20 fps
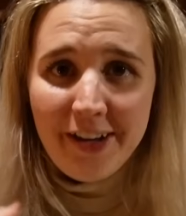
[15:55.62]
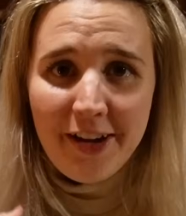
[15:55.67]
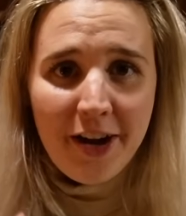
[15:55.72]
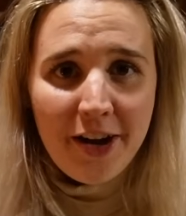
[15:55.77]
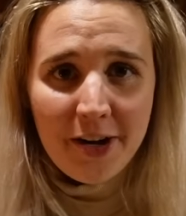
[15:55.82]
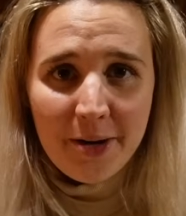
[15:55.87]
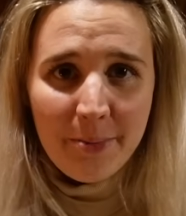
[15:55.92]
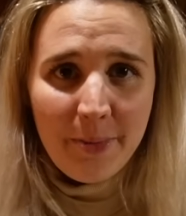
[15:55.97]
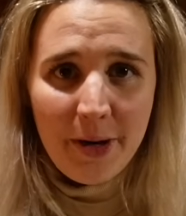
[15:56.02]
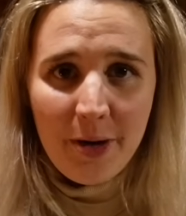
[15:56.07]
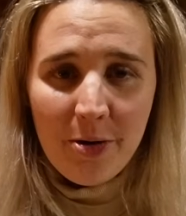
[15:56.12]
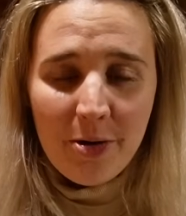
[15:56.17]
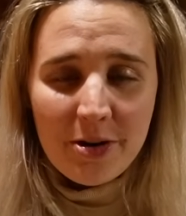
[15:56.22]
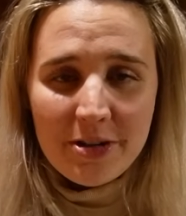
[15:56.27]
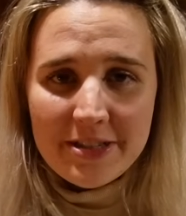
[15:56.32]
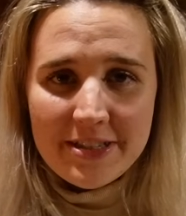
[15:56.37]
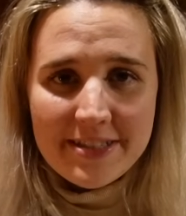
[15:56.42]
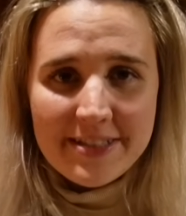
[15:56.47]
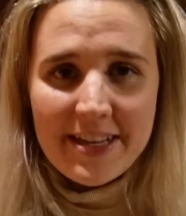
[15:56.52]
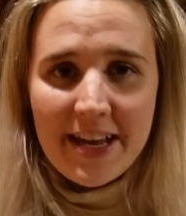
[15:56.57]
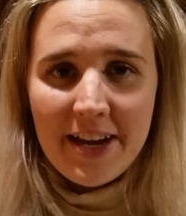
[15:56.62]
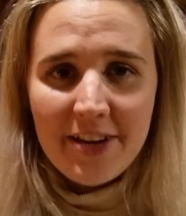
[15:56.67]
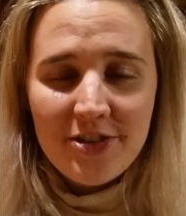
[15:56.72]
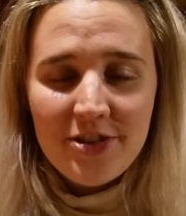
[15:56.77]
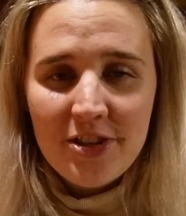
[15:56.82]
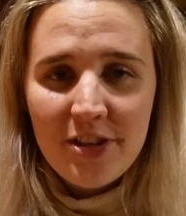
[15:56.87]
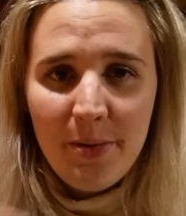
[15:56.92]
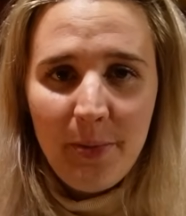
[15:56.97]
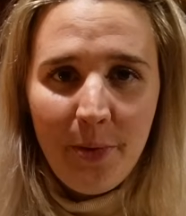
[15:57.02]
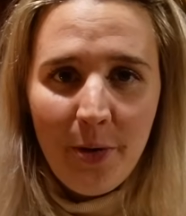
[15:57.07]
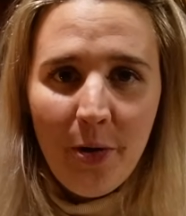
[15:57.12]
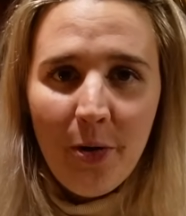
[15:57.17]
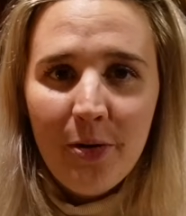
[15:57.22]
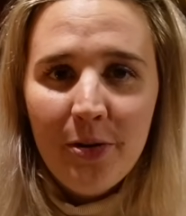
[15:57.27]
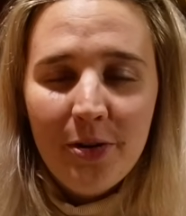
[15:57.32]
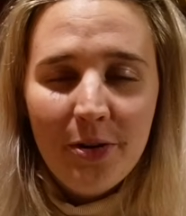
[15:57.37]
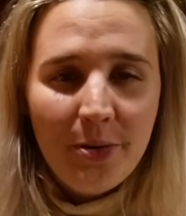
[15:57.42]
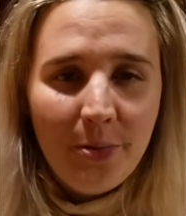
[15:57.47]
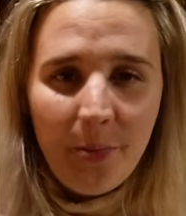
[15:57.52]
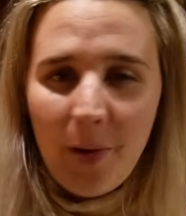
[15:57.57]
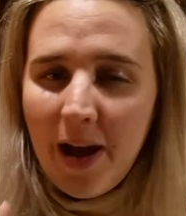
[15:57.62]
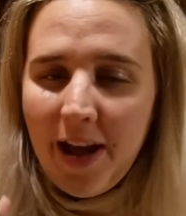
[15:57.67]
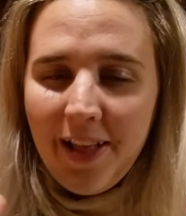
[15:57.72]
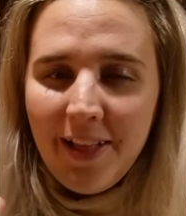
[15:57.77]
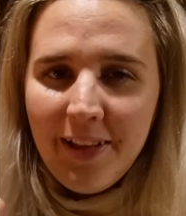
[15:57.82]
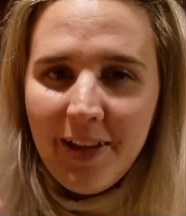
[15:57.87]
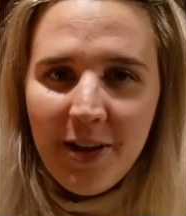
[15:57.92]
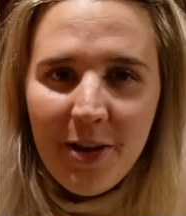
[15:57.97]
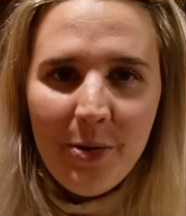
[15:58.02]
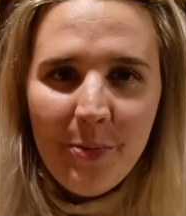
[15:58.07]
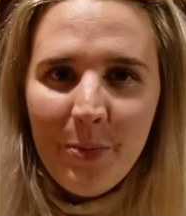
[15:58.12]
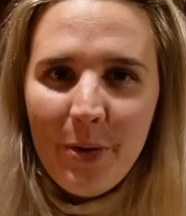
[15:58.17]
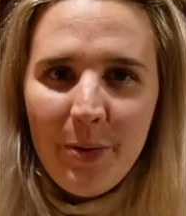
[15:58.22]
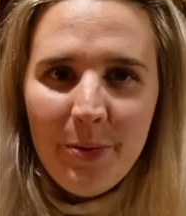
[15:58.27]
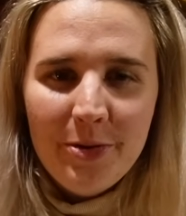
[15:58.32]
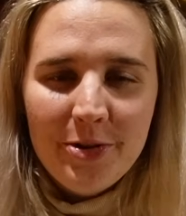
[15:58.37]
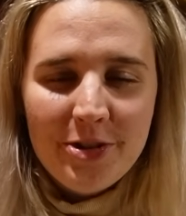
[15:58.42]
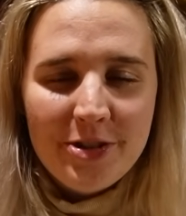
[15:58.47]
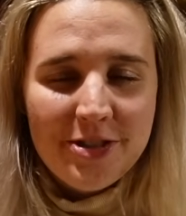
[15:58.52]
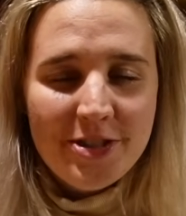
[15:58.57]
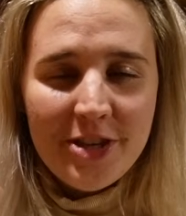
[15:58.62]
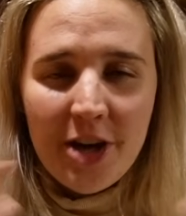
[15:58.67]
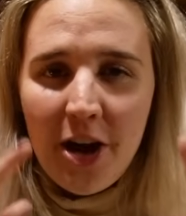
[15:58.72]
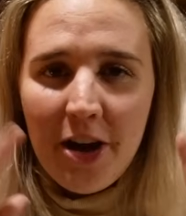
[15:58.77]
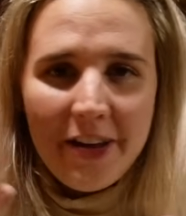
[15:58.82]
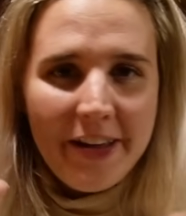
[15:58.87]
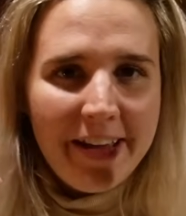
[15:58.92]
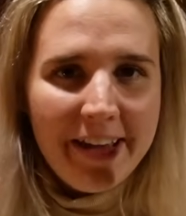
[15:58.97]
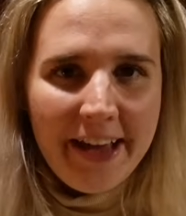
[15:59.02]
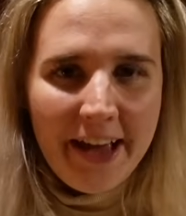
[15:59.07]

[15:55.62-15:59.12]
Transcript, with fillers: got our main courses actually. We ordered a while ago and we were just talking,